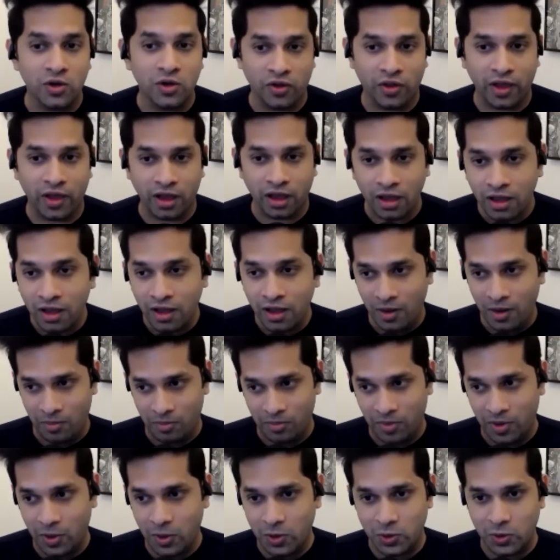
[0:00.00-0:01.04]
thing
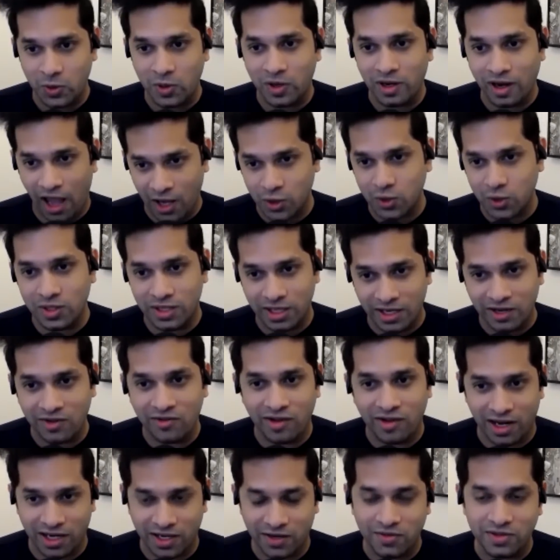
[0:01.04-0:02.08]
because you're actually
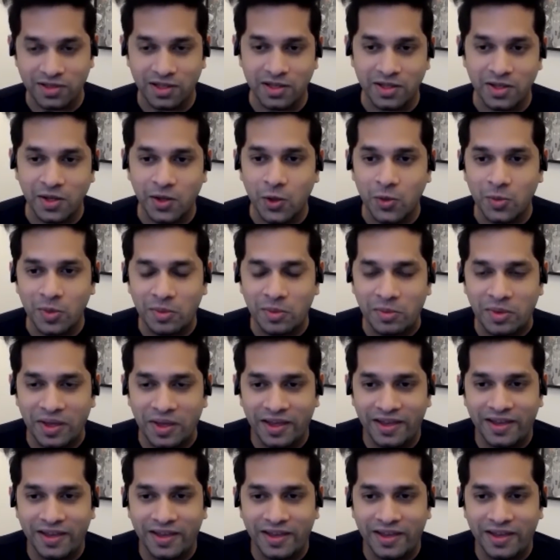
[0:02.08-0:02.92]
interacting with another human being,